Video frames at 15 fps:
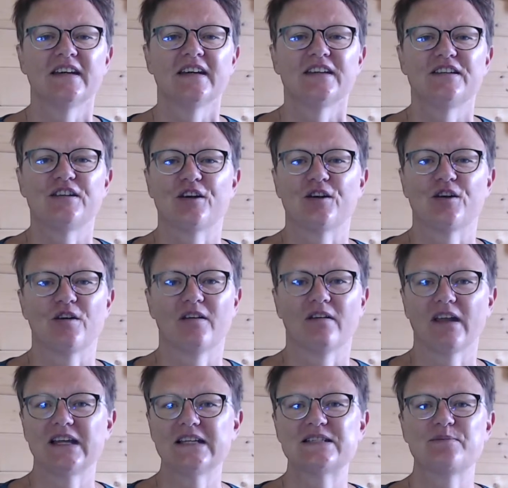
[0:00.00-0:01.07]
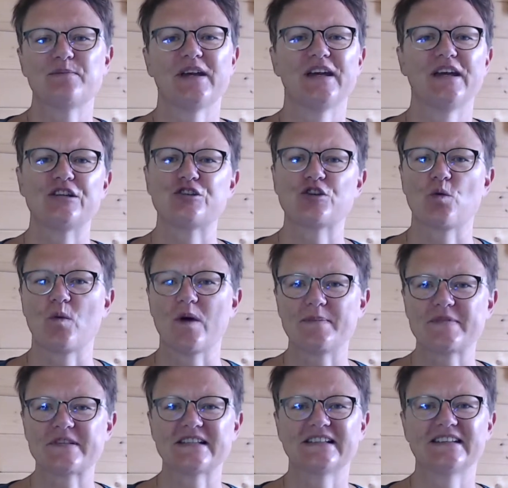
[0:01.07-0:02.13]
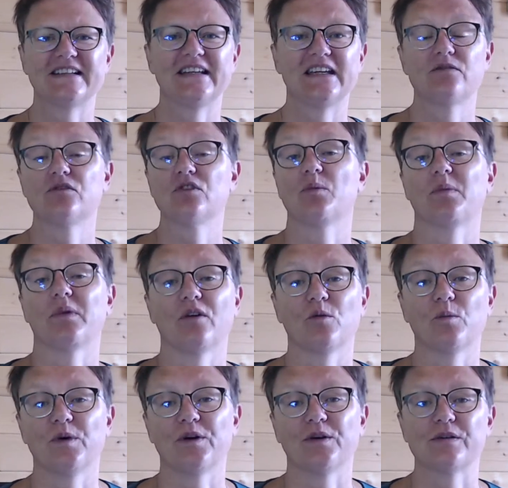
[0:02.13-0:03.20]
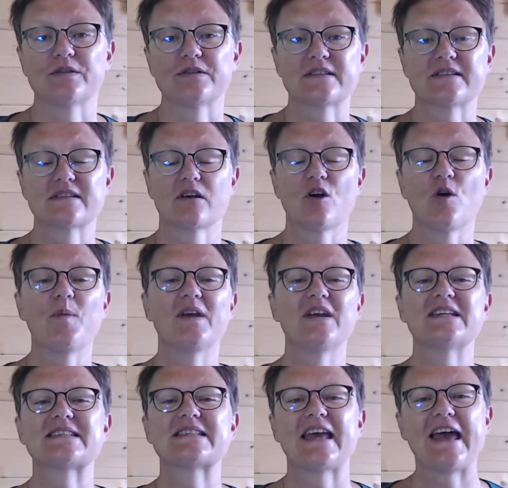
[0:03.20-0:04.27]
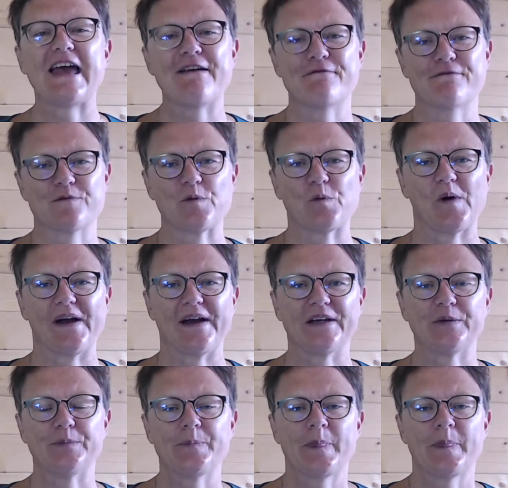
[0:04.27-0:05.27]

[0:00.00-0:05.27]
your landing page, your website, even your blog posts. Copy is everywhere.